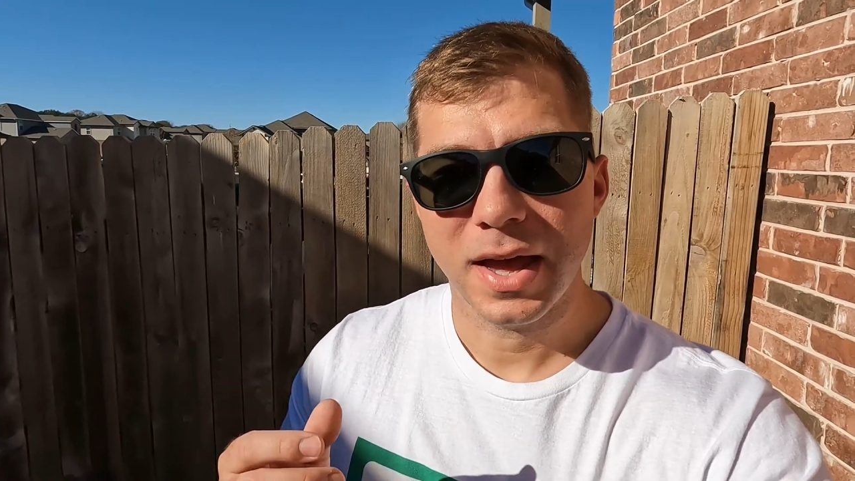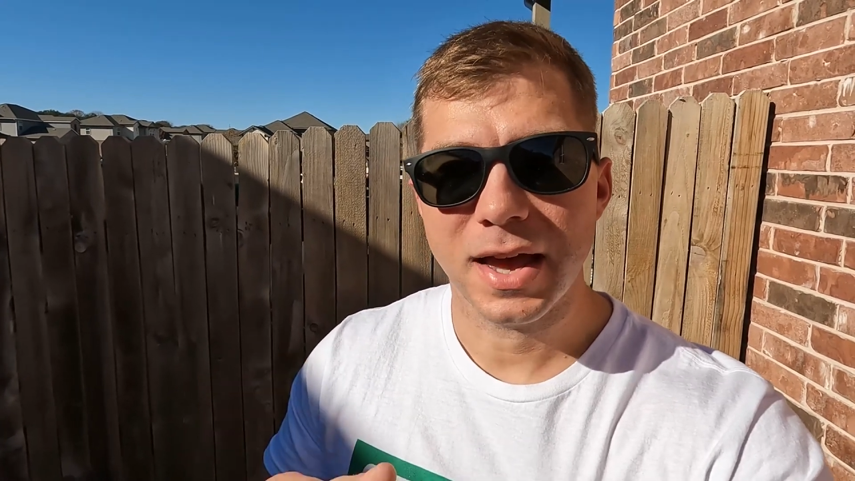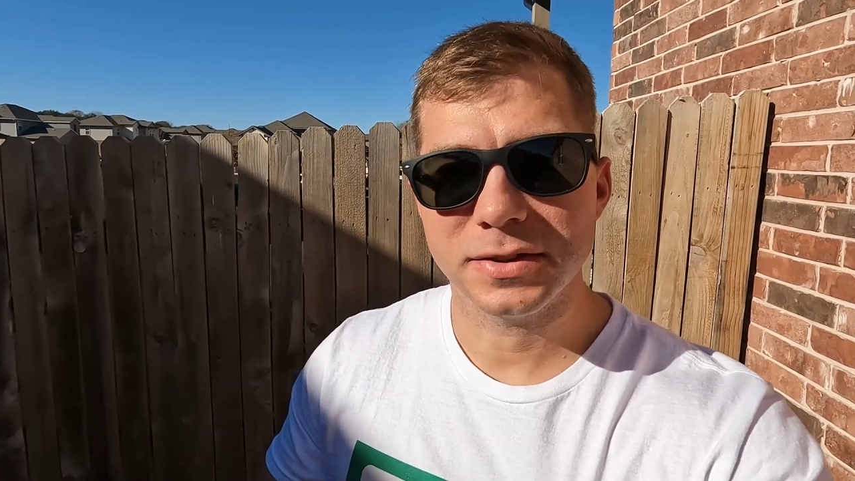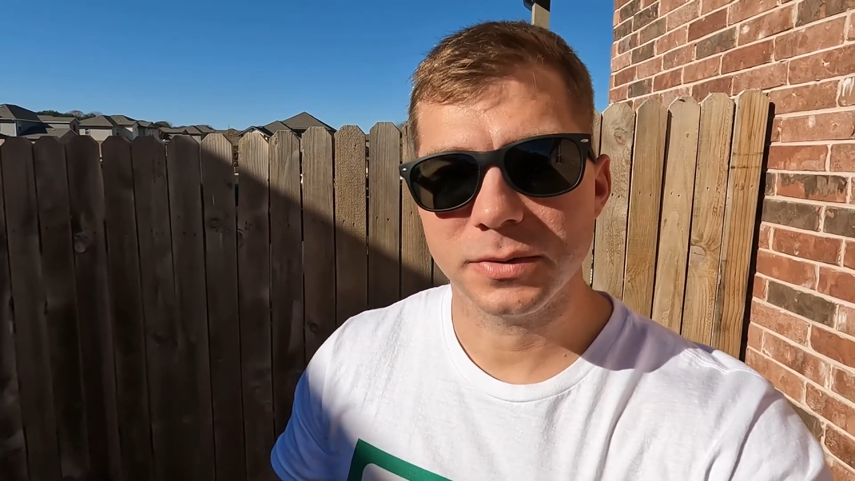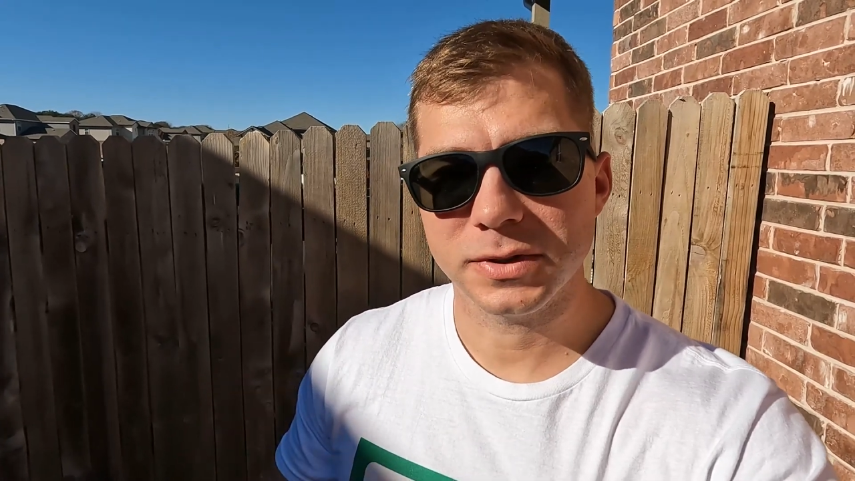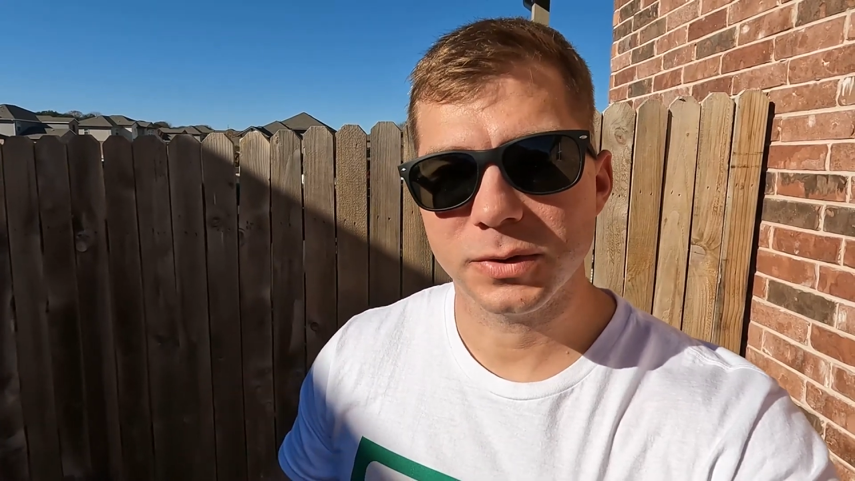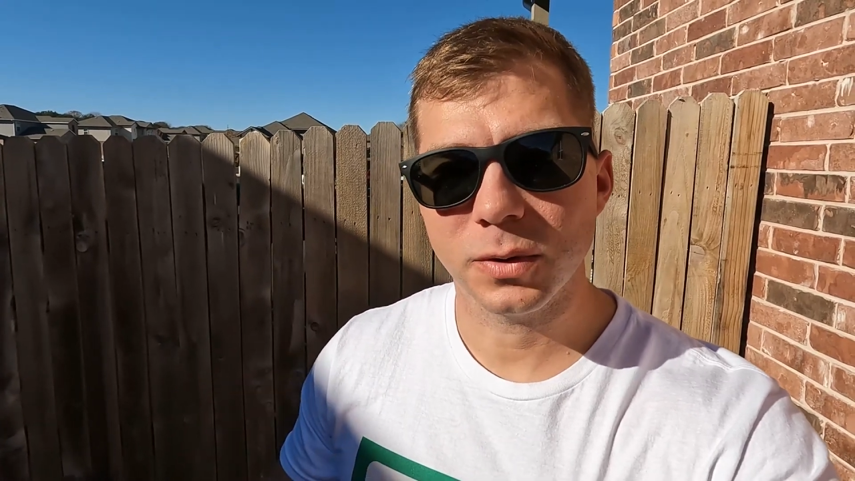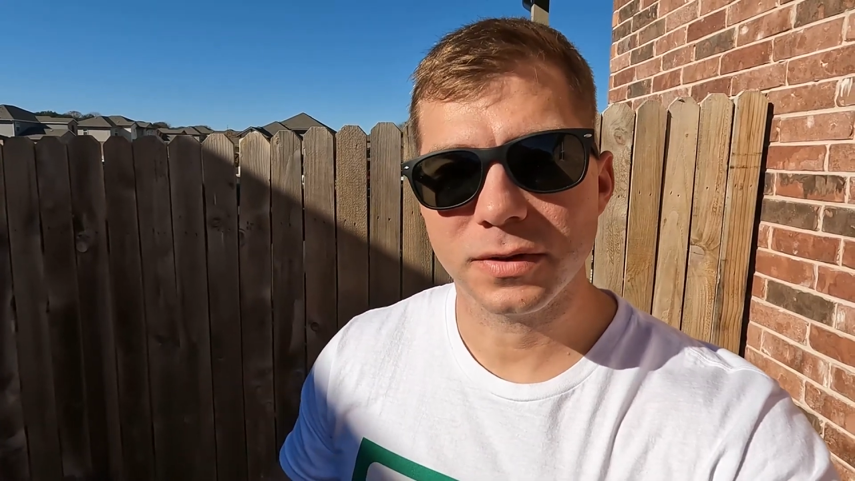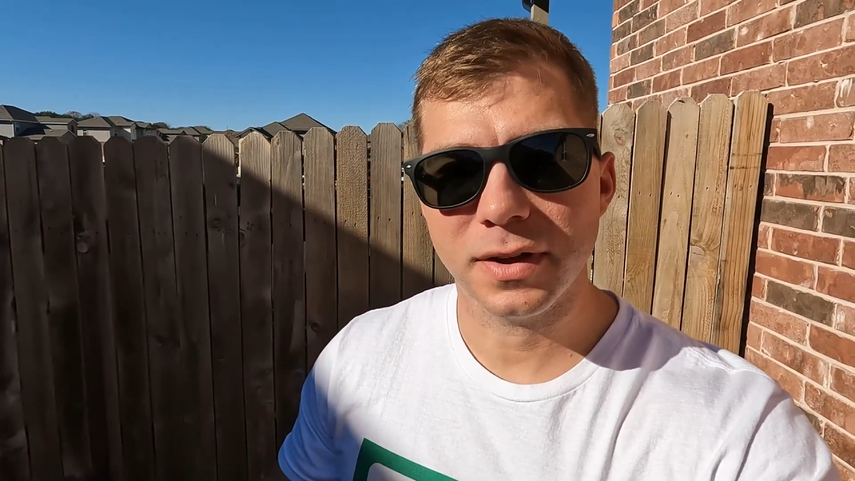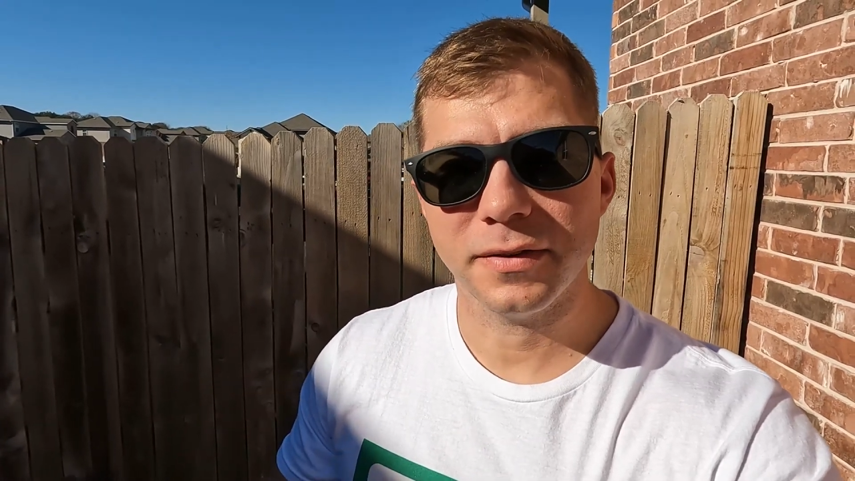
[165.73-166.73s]
as a
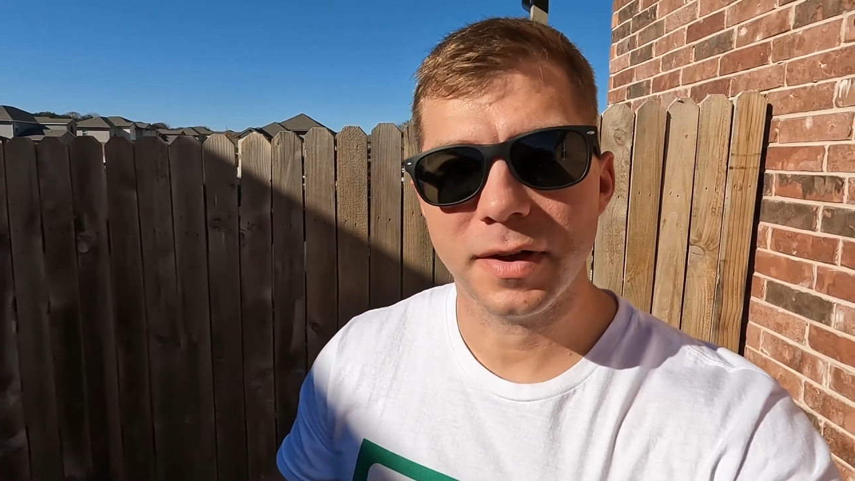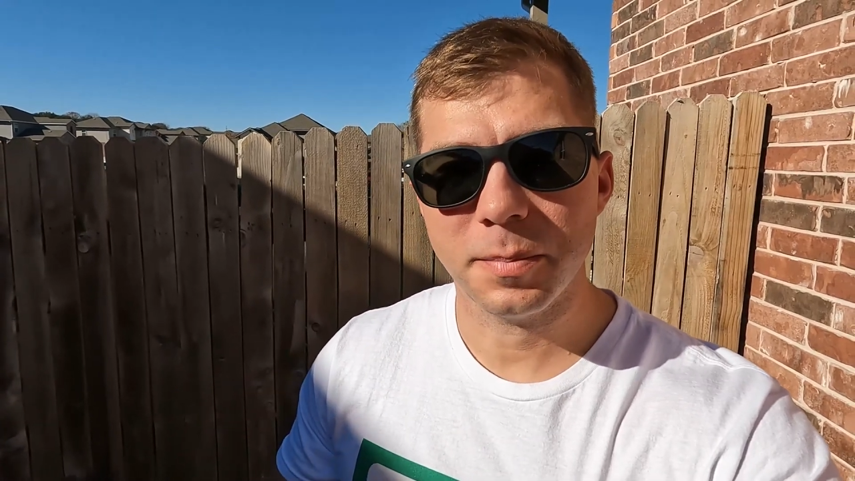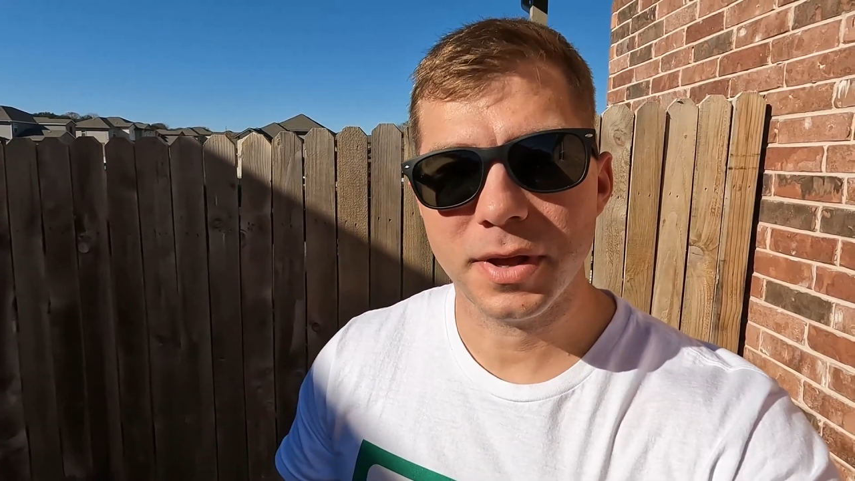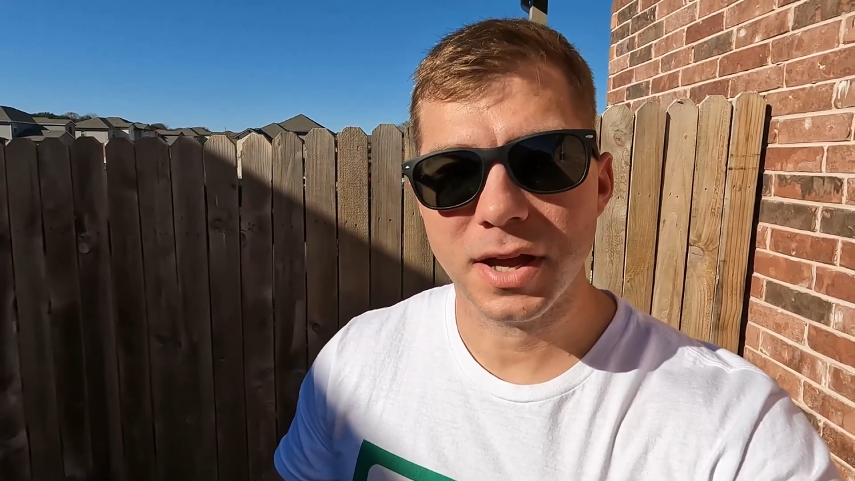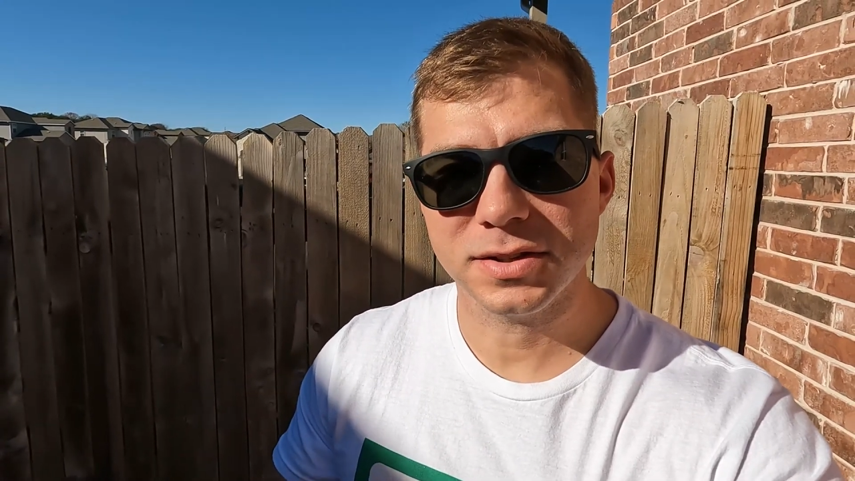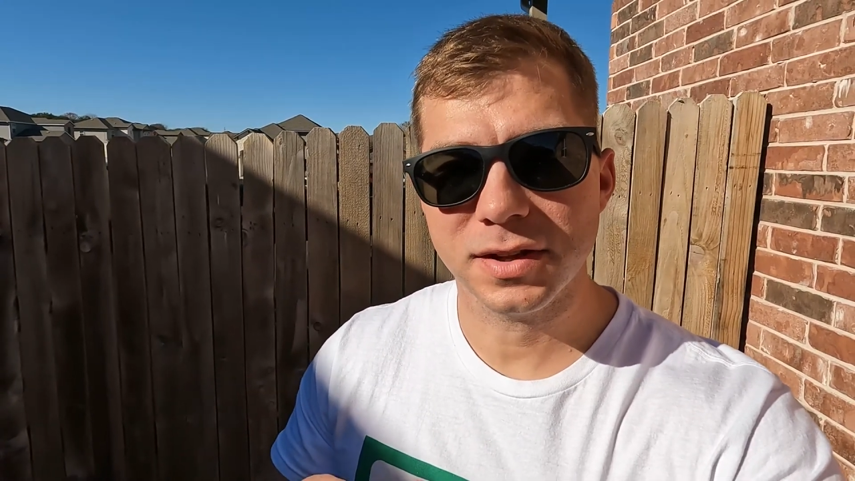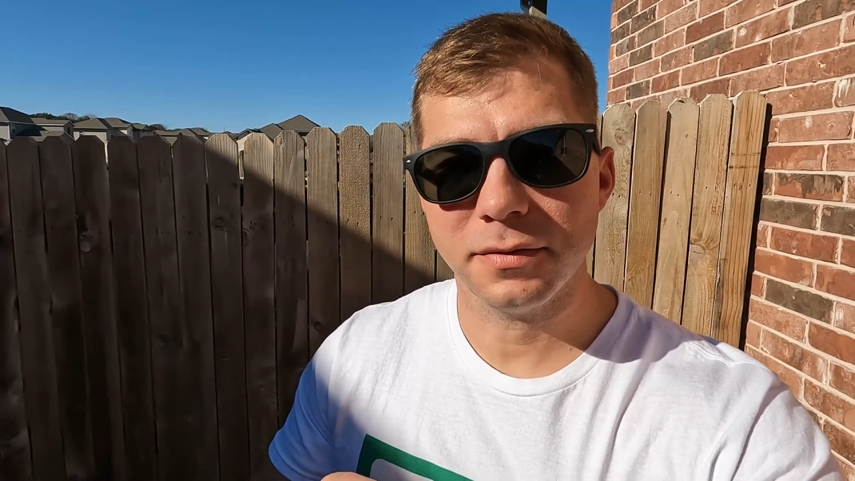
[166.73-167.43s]
result of a pH